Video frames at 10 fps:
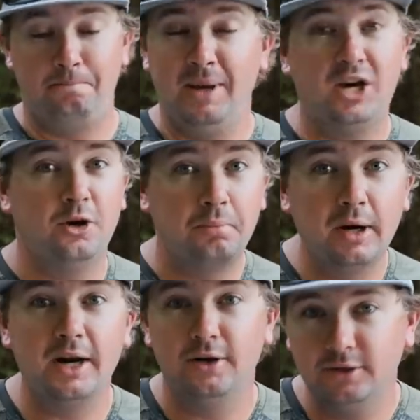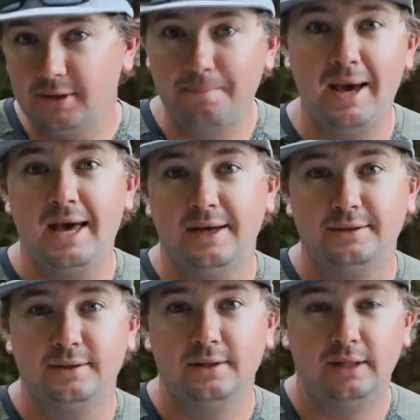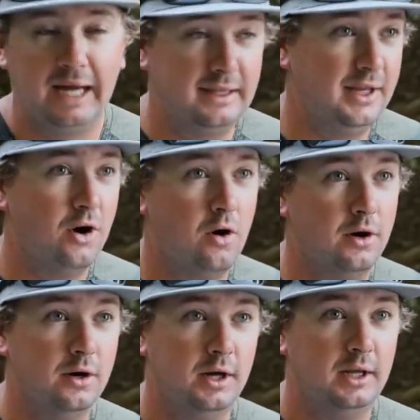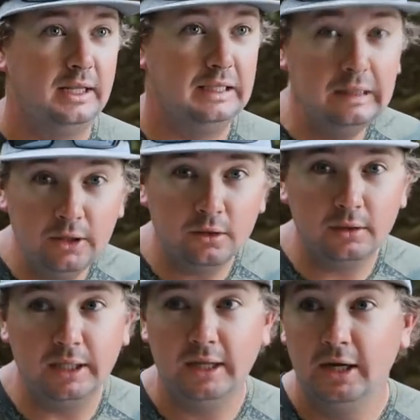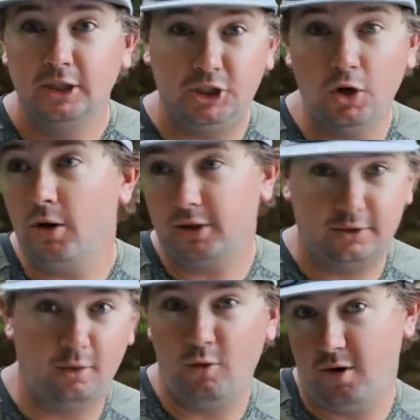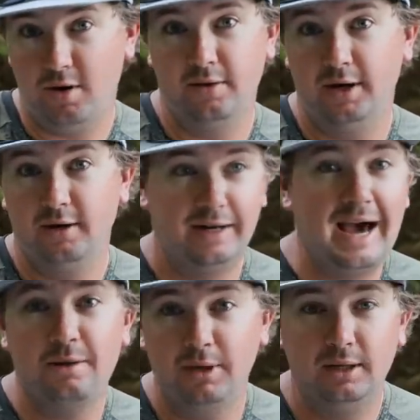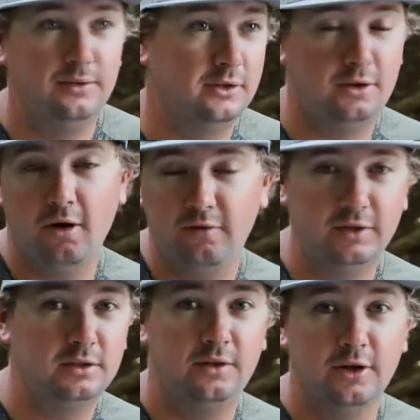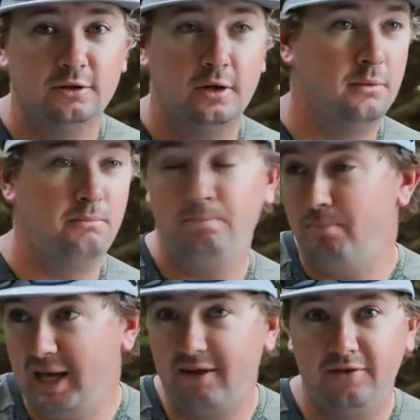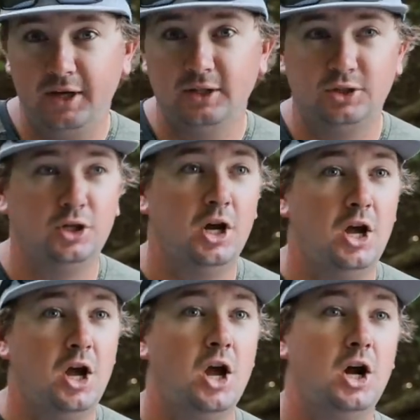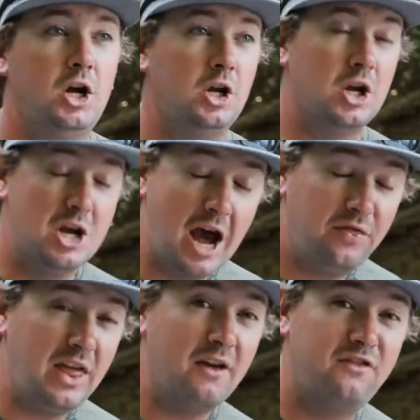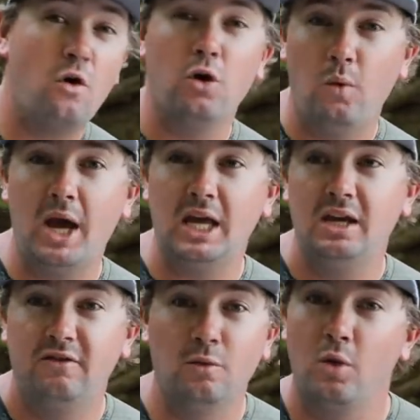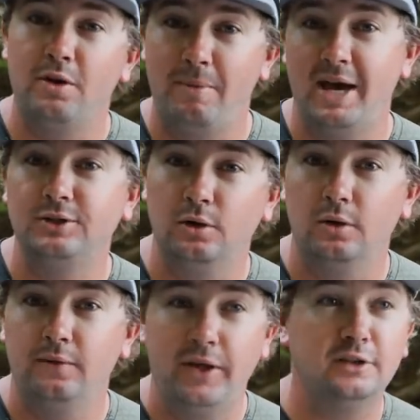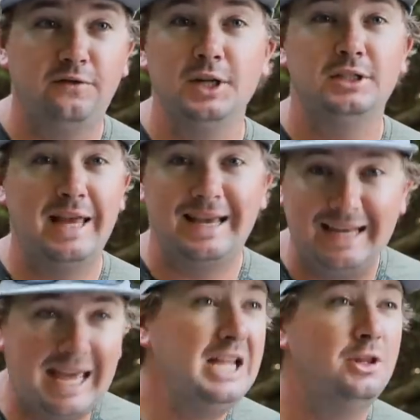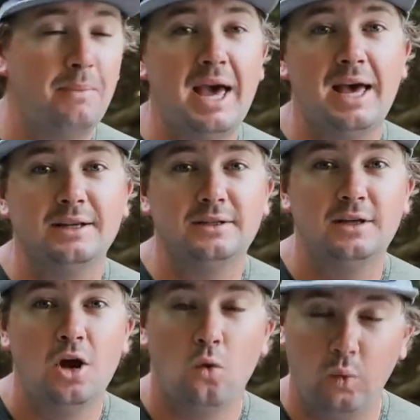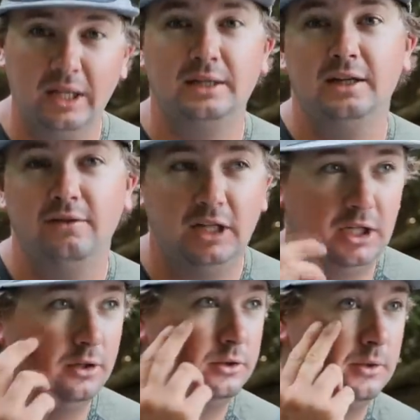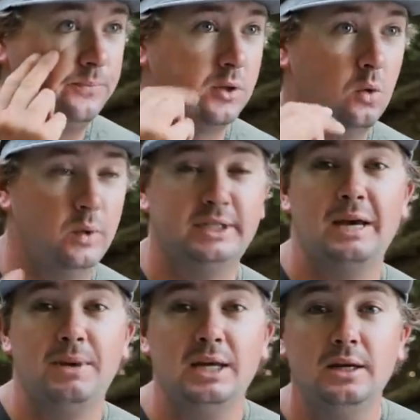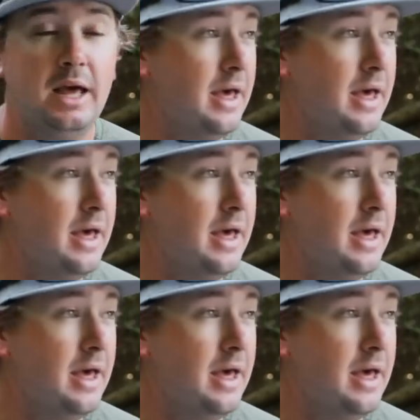bigger predators than bass. Like, there are literally sharks somewhere around there. Gotta be. There's dolphins. There's big fish not that far away from where the bass are. There's fish that can eat the bass relatively close. What does that mean?